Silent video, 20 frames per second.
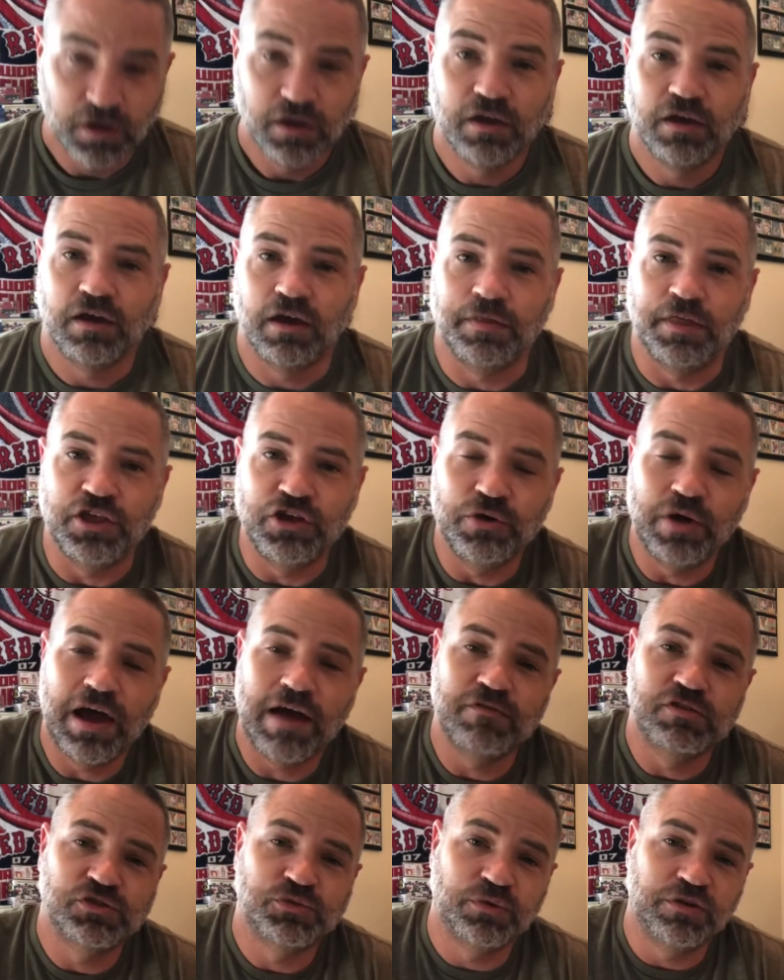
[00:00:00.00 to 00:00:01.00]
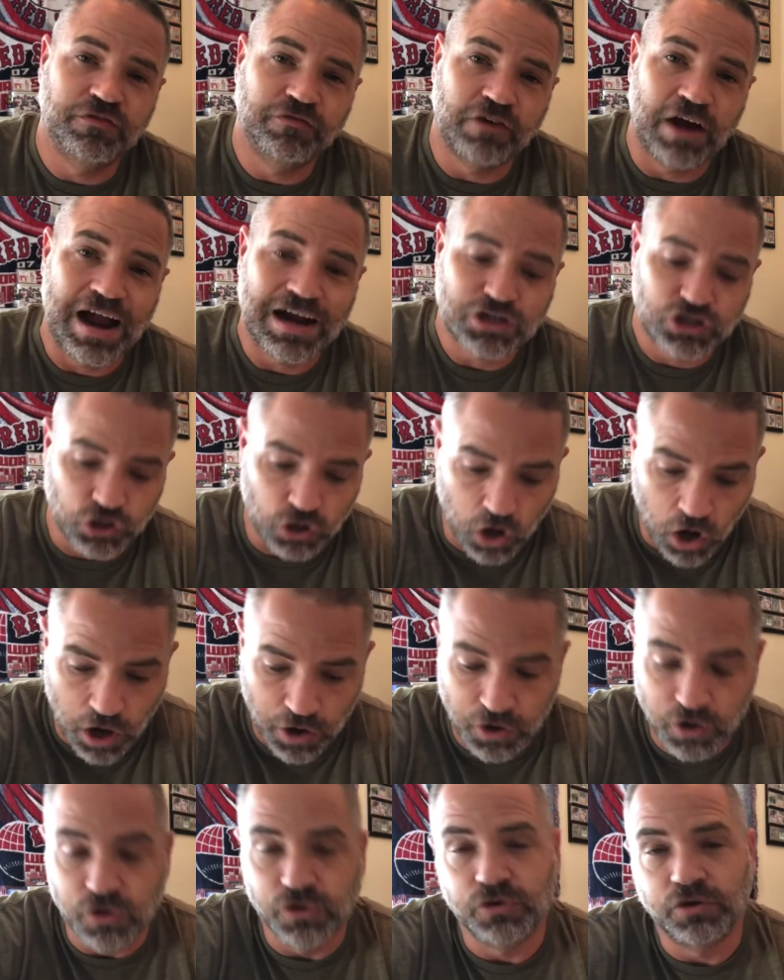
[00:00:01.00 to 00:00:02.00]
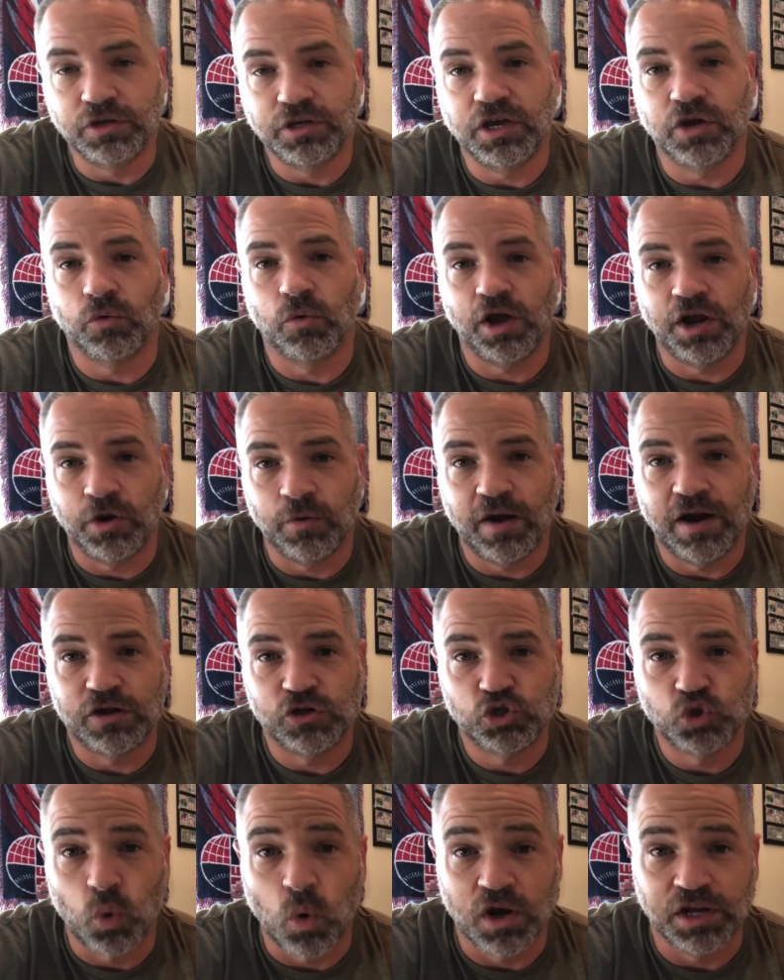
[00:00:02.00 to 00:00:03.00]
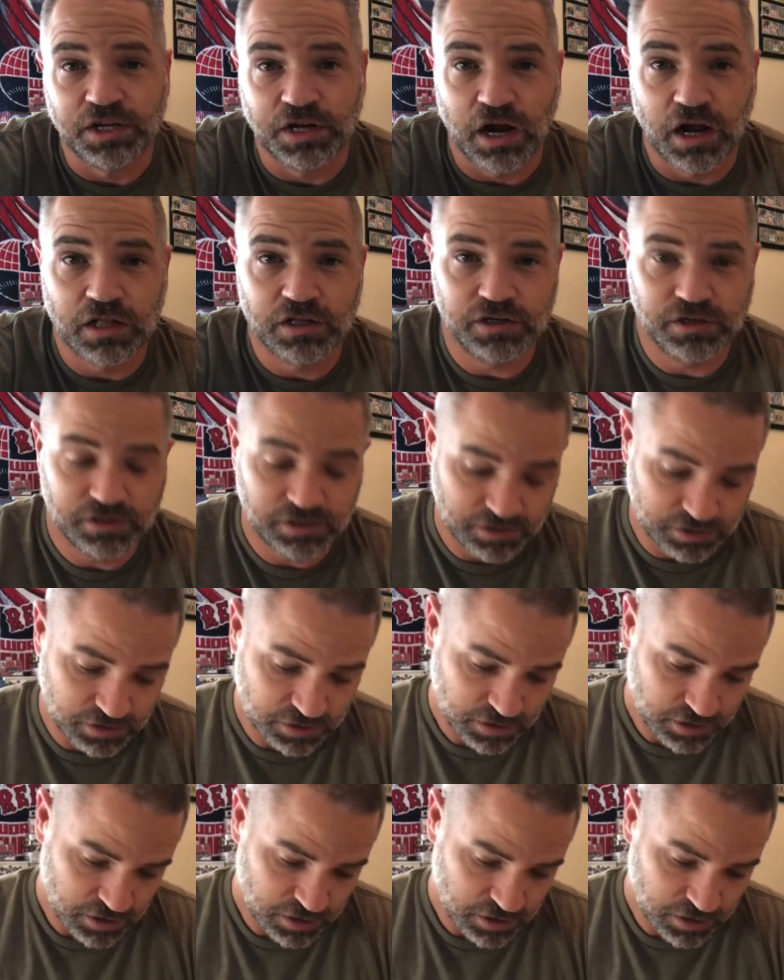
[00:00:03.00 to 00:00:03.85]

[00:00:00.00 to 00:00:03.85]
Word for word: And then you have his refractor auto you can get right around twenty dollars.